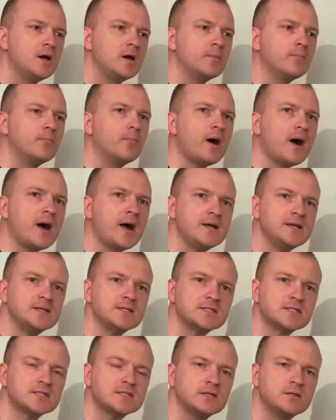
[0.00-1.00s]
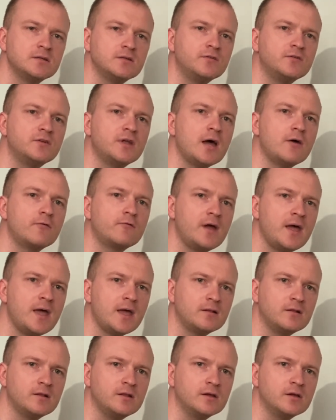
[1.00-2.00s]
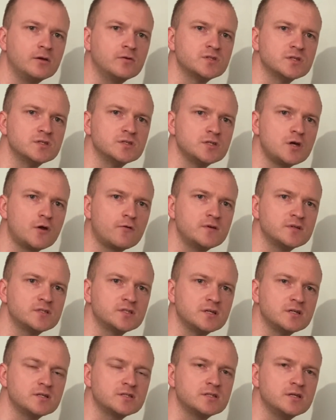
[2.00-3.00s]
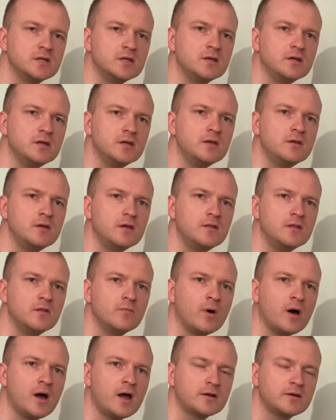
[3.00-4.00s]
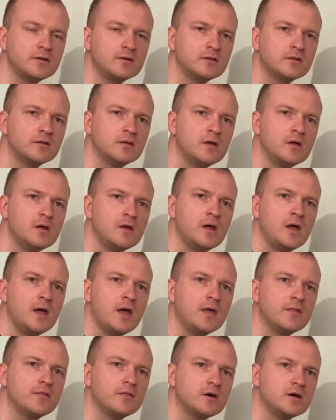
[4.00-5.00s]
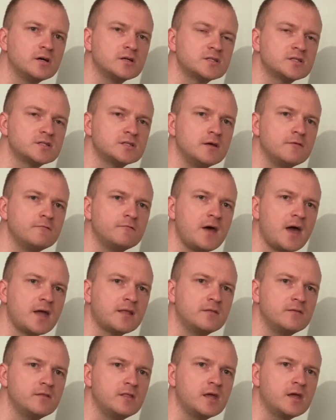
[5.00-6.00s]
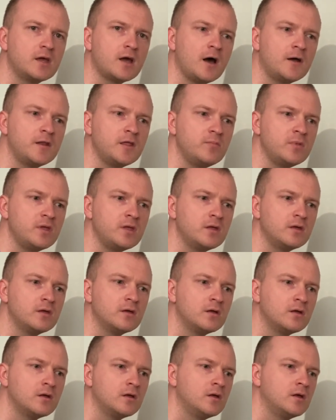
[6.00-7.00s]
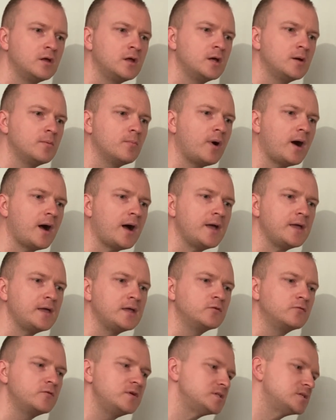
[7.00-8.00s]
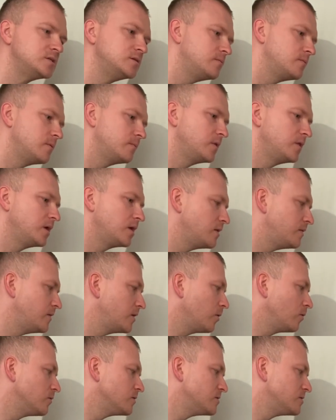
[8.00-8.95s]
buys directly goods and services in the market, and thus affecting the economy by increasing the